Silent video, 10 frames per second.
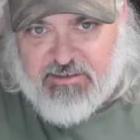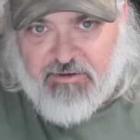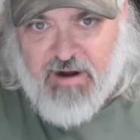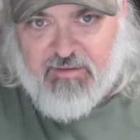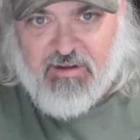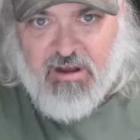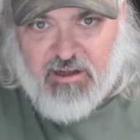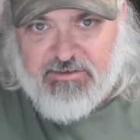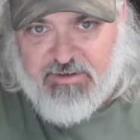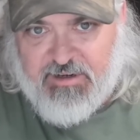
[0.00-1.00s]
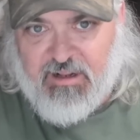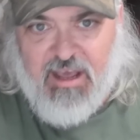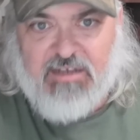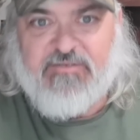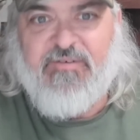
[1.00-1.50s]
around the country in the
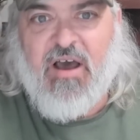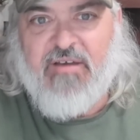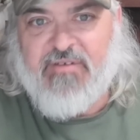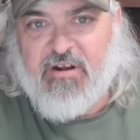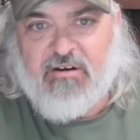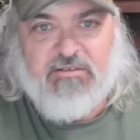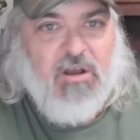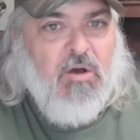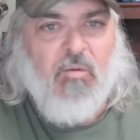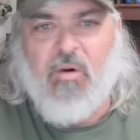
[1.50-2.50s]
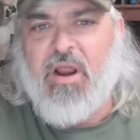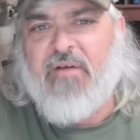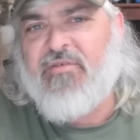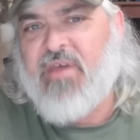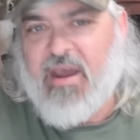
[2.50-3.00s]
last five years,
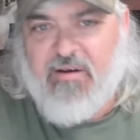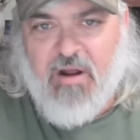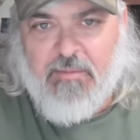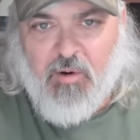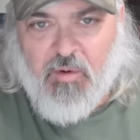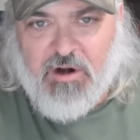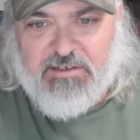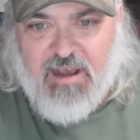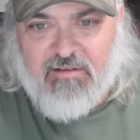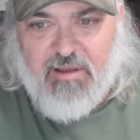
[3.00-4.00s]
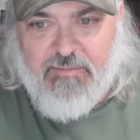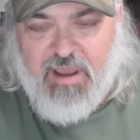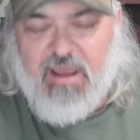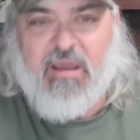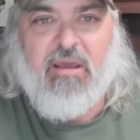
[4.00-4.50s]
whatever that number works out to be,